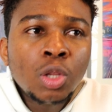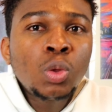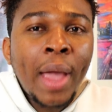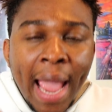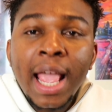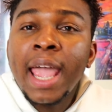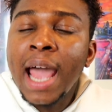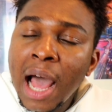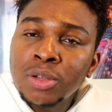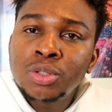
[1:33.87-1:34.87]
To enter a
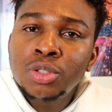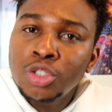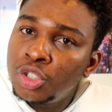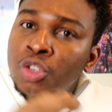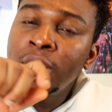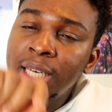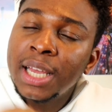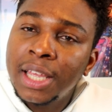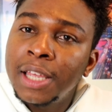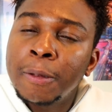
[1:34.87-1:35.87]
house, you need a
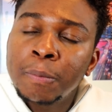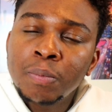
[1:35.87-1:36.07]
key.